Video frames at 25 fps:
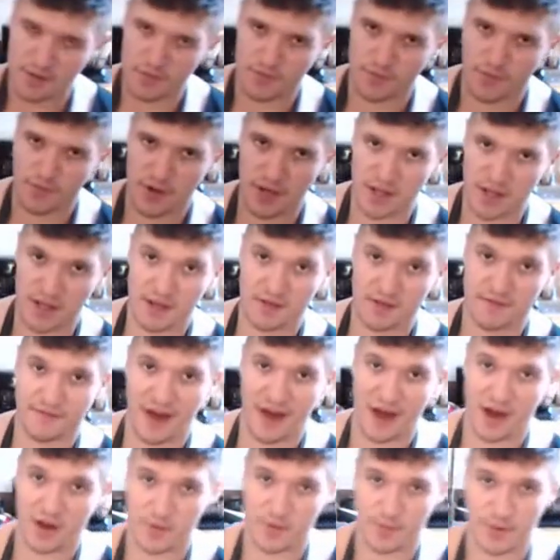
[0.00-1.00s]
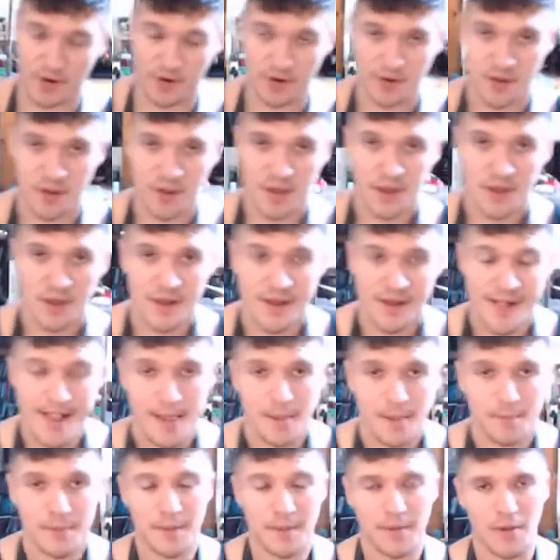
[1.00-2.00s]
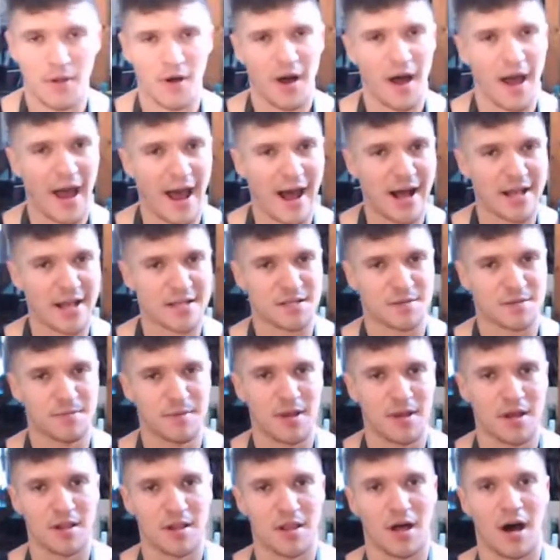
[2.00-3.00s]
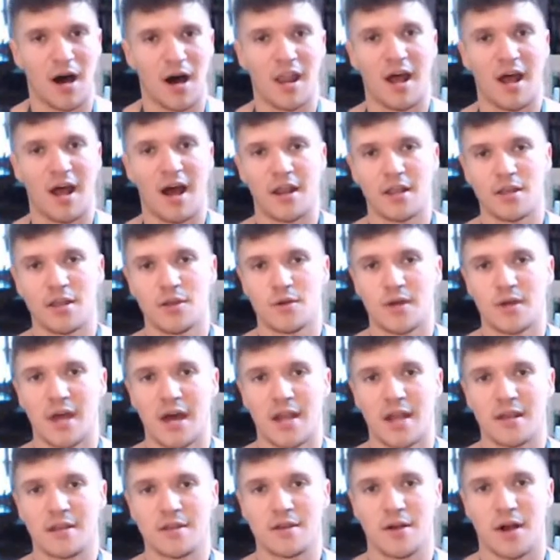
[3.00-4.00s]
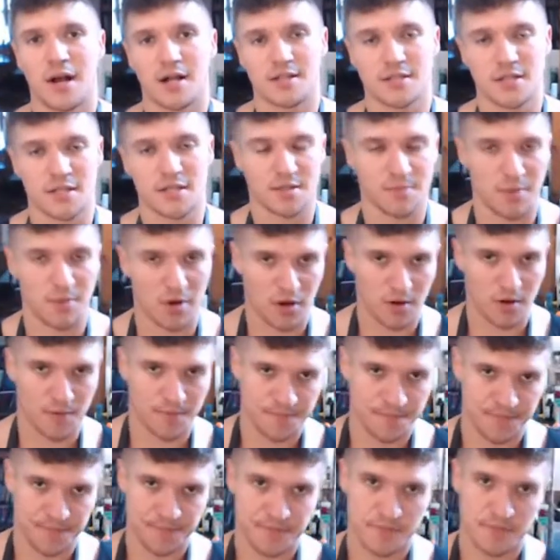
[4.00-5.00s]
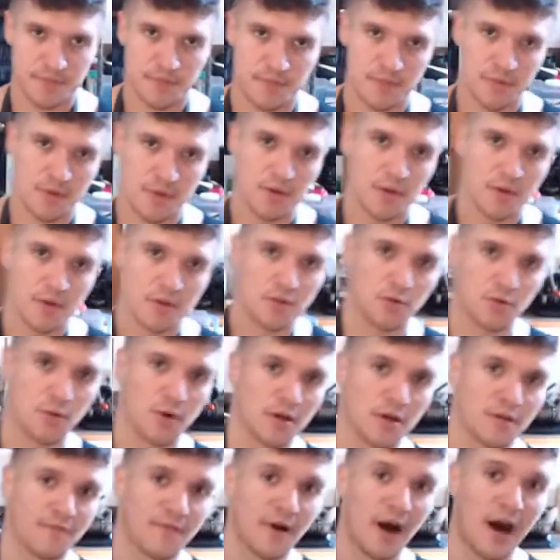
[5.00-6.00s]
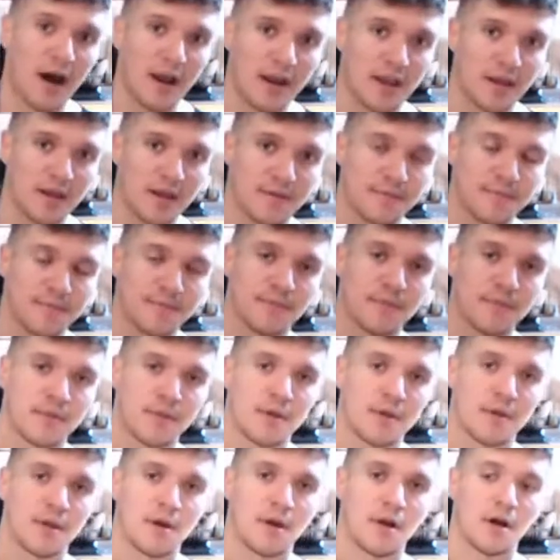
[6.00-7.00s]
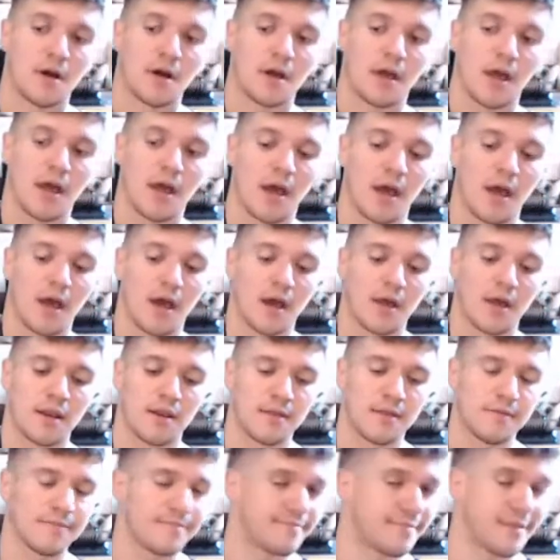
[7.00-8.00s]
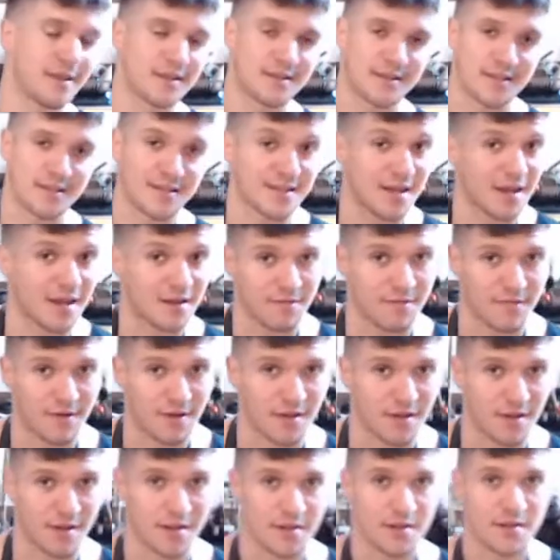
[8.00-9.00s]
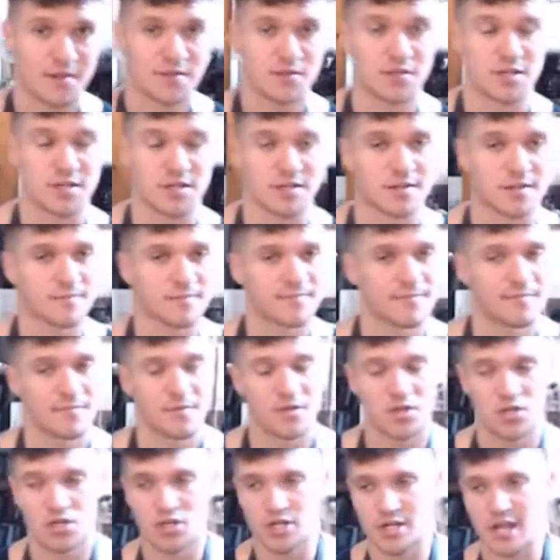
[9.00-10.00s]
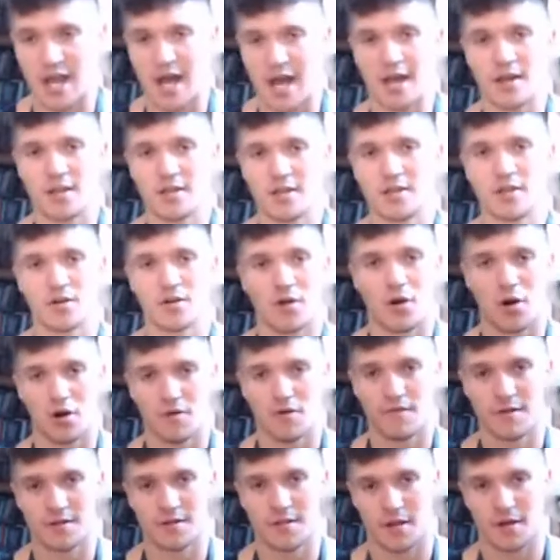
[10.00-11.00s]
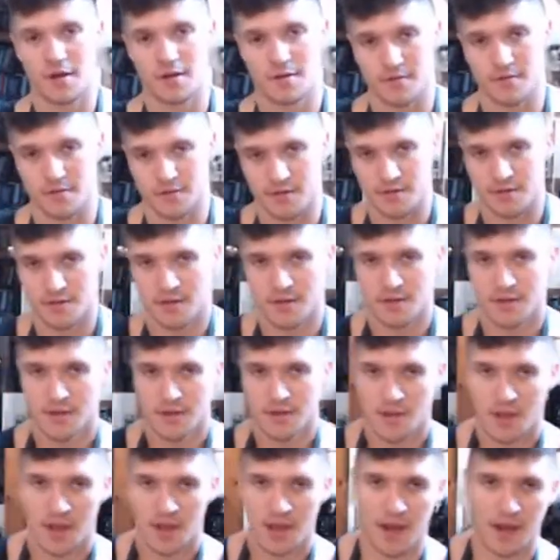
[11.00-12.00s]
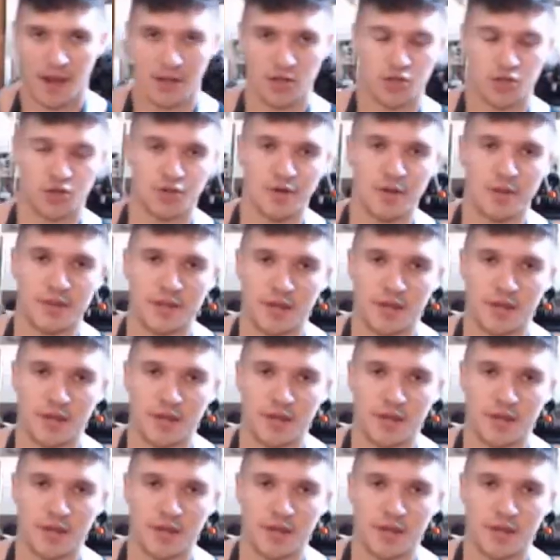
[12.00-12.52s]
really valuable. People ask me a lot, how do you get your altissimo to where you've gotten it? And this is it, really. Just shed your overtones and treat